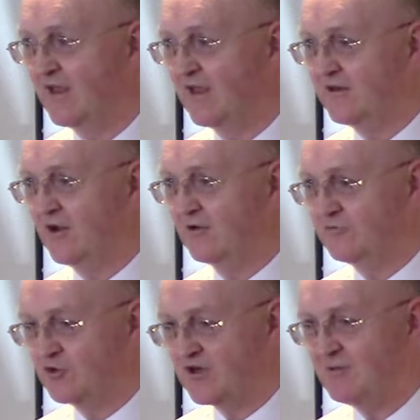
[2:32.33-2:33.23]
Now, if
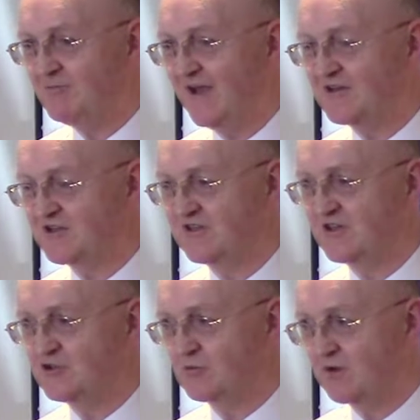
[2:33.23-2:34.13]
you can imagine
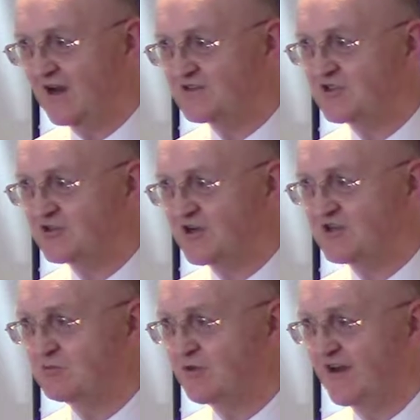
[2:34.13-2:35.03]
that your
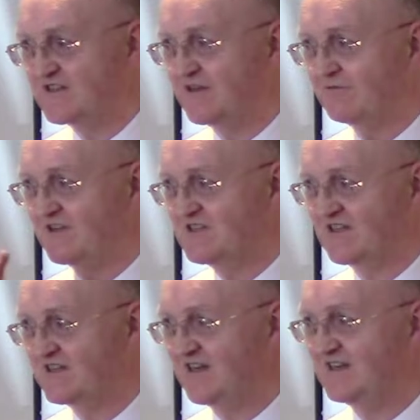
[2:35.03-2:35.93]
concentration breaks every
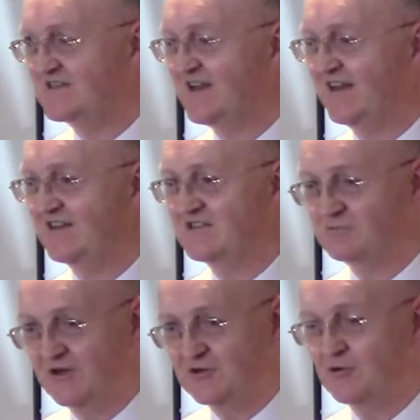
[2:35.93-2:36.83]
16 seconds
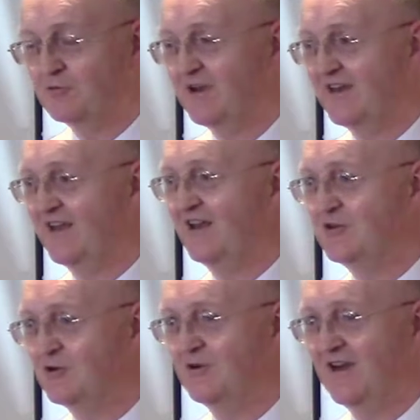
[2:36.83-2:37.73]
when you're reading and
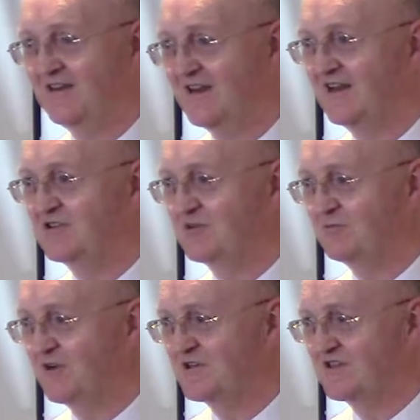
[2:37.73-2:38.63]
you're an
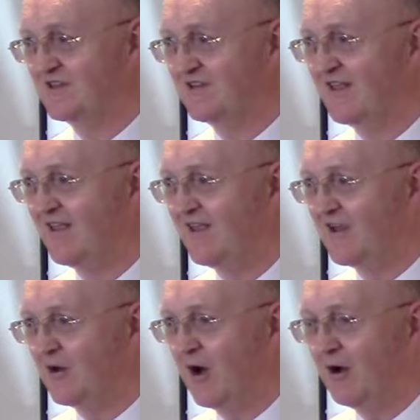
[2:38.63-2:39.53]
intelligent person,
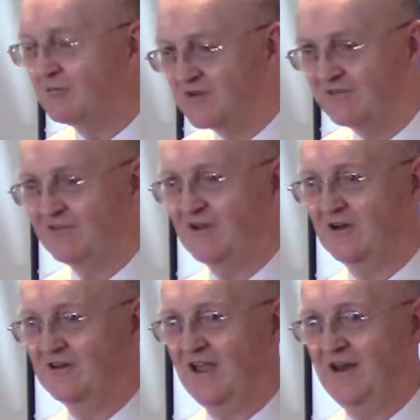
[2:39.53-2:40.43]
how
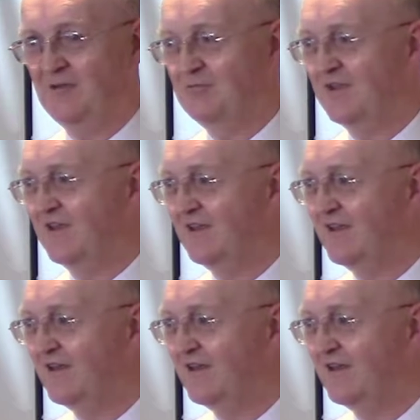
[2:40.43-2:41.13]
difficult can it be